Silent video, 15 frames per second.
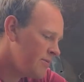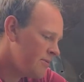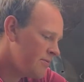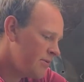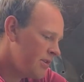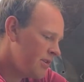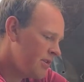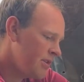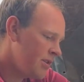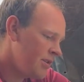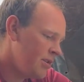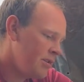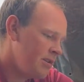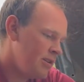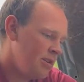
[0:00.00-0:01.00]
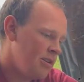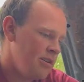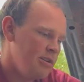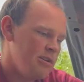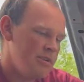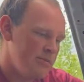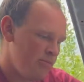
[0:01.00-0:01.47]
with
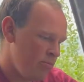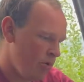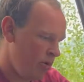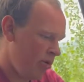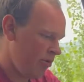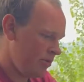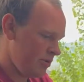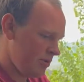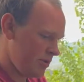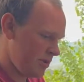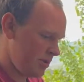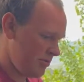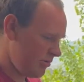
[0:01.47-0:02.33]
this bolt. I'm